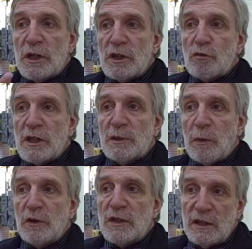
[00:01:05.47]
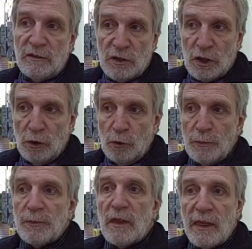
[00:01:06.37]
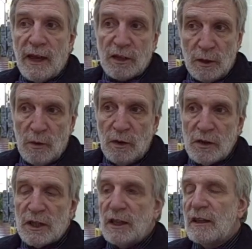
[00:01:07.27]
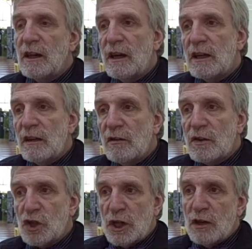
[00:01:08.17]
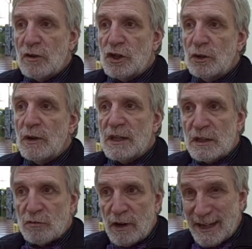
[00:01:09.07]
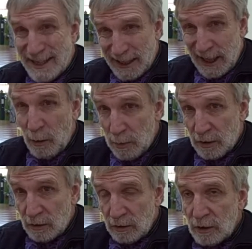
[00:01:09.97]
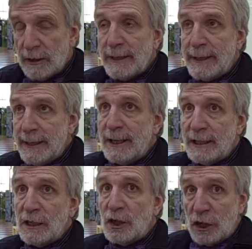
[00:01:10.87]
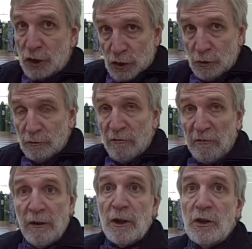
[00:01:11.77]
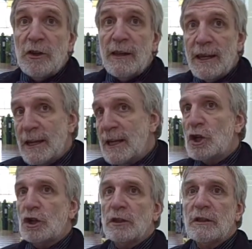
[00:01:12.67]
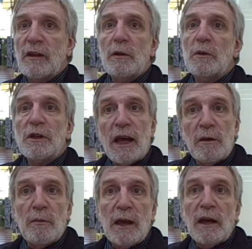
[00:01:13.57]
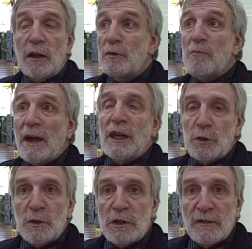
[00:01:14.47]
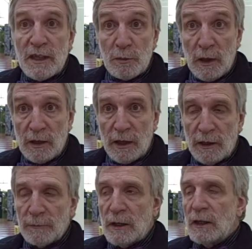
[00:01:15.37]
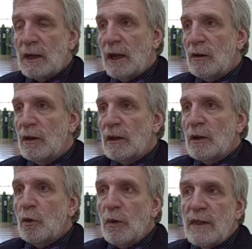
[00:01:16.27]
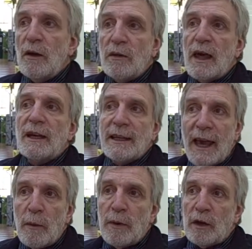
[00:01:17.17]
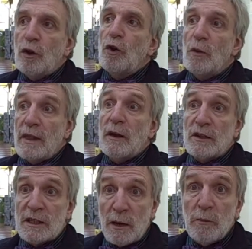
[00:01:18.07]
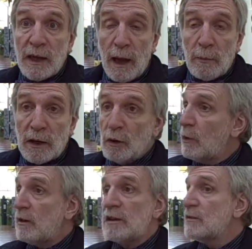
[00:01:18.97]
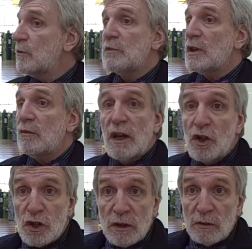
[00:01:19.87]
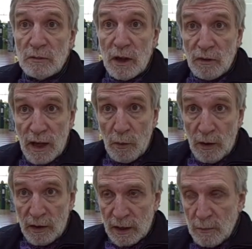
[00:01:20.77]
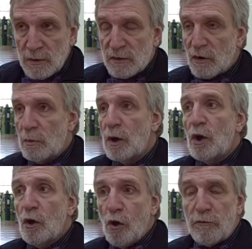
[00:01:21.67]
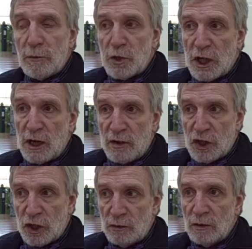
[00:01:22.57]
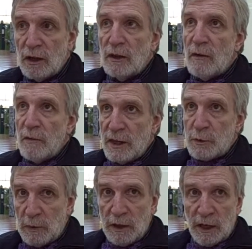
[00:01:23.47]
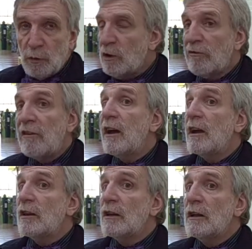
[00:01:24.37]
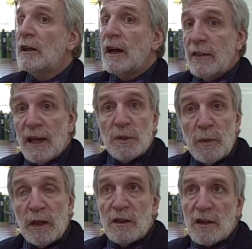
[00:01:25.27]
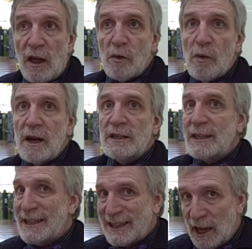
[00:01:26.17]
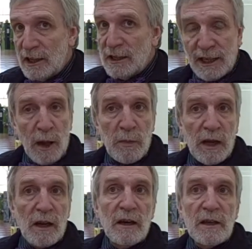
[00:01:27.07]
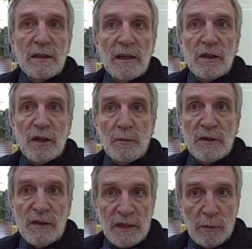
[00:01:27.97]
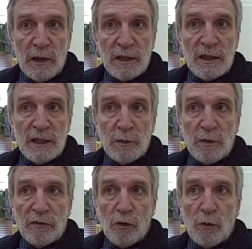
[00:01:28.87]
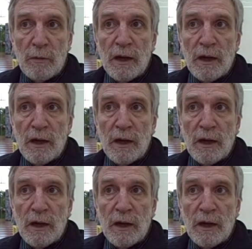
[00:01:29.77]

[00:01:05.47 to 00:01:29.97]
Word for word: which is responsive to that community. And the idea of the share issue is to raise the capital needed to fund the initial development and, ma and management of this building. Now, without that capital or without some capital, whether it's from donation, we don't care where it comes from, or from share issue, this building will fail and that's because otherwise it is undercapitalised in terms of its ability to perform.